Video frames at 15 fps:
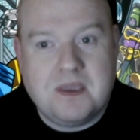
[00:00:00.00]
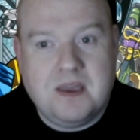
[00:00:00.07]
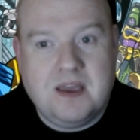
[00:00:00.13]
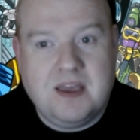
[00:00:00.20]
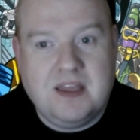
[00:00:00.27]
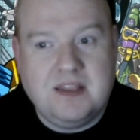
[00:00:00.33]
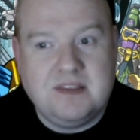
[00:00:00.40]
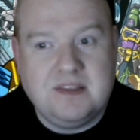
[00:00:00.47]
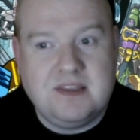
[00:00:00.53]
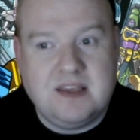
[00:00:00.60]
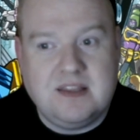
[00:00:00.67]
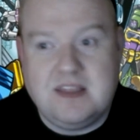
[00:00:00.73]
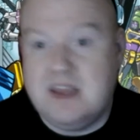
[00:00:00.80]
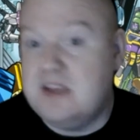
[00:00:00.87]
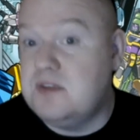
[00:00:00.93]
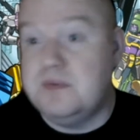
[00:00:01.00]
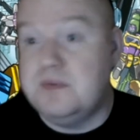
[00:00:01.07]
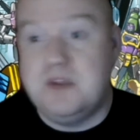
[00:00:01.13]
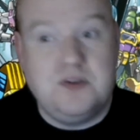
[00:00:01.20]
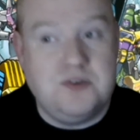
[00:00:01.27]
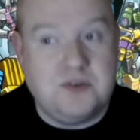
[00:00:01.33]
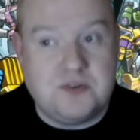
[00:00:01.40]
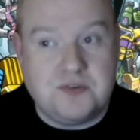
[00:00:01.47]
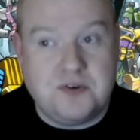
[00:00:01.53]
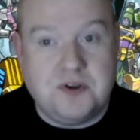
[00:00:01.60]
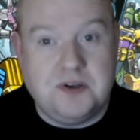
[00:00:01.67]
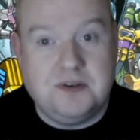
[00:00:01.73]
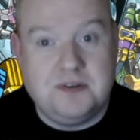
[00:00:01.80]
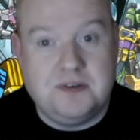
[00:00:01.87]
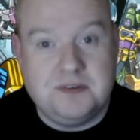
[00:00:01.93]
and takes him to
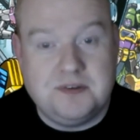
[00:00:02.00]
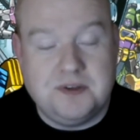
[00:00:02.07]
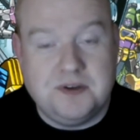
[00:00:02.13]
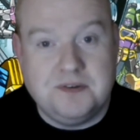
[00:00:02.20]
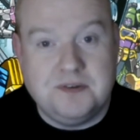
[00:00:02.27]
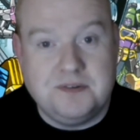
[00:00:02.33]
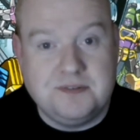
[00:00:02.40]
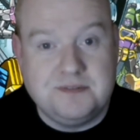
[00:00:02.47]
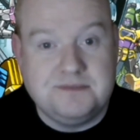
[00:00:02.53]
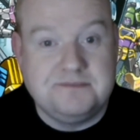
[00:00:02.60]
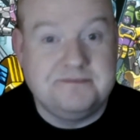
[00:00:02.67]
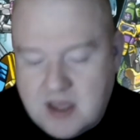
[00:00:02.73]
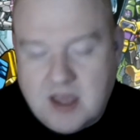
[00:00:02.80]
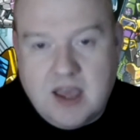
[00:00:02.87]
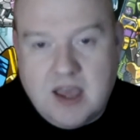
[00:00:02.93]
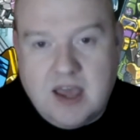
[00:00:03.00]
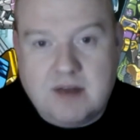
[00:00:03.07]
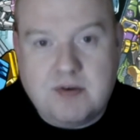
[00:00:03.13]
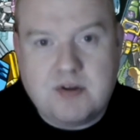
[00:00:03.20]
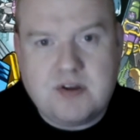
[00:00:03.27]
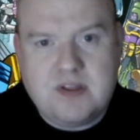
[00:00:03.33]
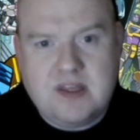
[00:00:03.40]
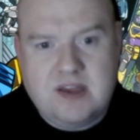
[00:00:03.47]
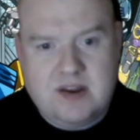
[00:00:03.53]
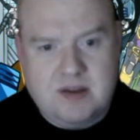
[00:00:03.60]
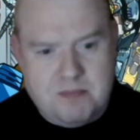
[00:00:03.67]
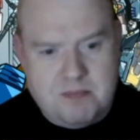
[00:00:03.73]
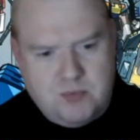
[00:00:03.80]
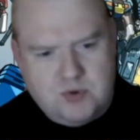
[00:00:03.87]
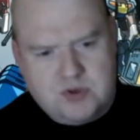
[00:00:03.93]
Unicron, you know? And I'm not gonna lie,
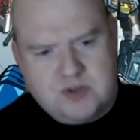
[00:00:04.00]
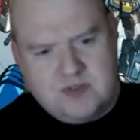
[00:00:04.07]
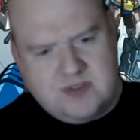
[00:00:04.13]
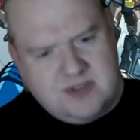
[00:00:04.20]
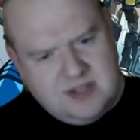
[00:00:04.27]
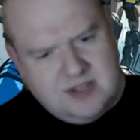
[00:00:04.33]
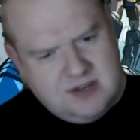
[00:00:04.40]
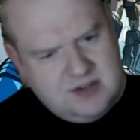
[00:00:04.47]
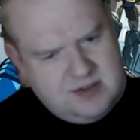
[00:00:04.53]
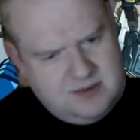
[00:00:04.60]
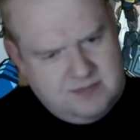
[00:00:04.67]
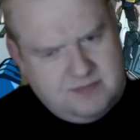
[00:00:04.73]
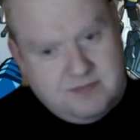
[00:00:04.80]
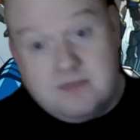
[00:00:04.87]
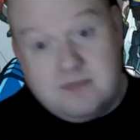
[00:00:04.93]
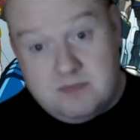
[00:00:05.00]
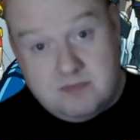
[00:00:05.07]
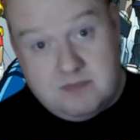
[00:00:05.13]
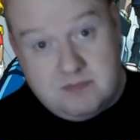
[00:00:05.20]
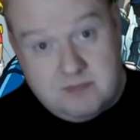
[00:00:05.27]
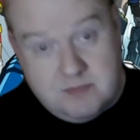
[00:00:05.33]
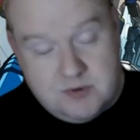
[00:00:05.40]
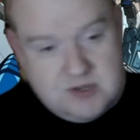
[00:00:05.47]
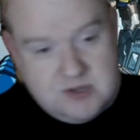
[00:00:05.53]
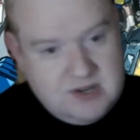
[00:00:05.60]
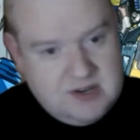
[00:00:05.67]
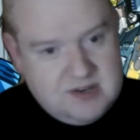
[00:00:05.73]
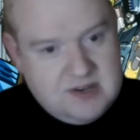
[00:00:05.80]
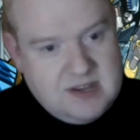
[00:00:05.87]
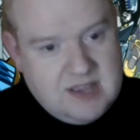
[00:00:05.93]
most of the series
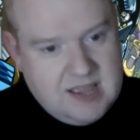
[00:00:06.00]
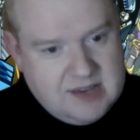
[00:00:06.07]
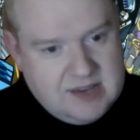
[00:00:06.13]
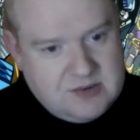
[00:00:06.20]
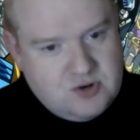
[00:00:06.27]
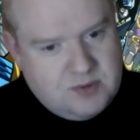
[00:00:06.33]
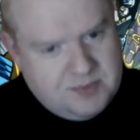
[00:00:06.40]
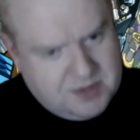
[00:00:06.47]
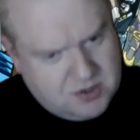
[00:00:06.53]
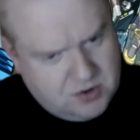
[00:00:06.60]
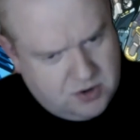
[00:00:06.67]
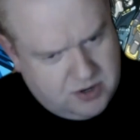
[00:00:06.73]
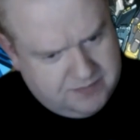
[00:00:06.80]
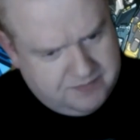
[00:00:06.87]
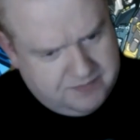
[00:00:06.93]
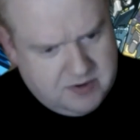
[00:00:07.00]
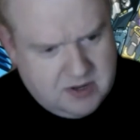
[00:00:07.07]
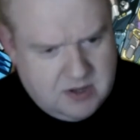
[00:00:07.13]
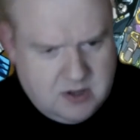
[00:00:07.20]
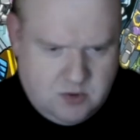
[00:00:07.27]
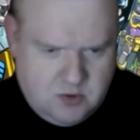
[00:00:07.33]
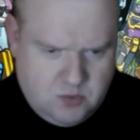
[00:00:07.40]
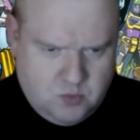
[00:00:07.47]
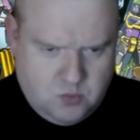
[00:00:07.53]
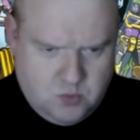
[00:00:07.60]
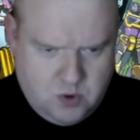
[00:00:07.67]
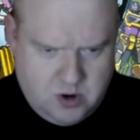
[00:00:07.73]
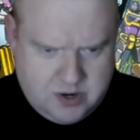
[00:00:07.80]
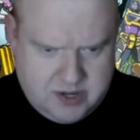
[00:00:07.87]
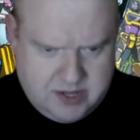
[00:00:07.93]
is Triptychon
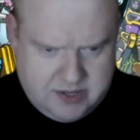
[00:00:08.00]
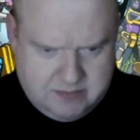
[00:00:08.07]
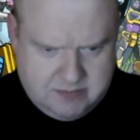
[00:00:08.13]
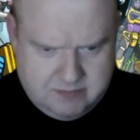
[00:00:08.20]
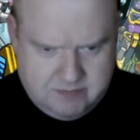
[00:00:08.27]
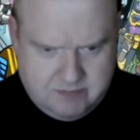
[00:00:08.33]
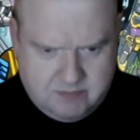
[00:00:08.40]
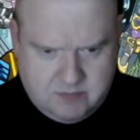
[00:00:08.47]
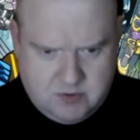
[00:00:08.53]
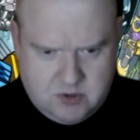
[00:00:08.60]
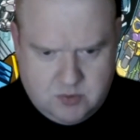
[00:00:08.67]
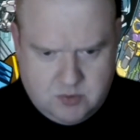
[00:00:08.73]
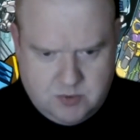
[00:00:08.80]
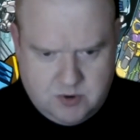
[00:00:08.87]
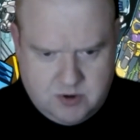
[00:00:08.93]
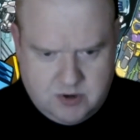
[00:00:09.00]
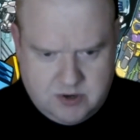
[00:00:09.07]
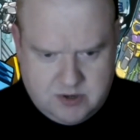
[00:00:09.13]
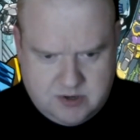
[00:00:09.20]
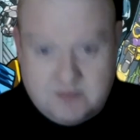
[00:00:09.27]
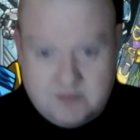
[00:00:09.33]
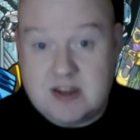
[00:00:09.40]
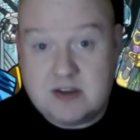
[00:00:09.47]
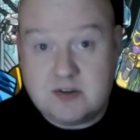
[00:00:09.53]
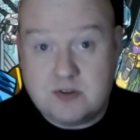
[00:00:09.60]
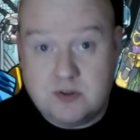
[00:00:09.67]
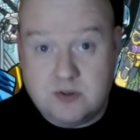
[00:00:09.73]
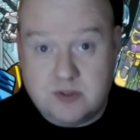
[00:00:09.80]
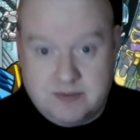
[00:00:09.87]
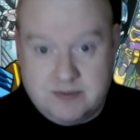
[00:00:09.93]
walking towards very
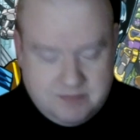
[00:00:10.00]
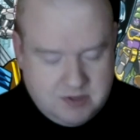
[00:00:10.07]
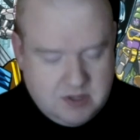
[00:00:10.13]
slowly,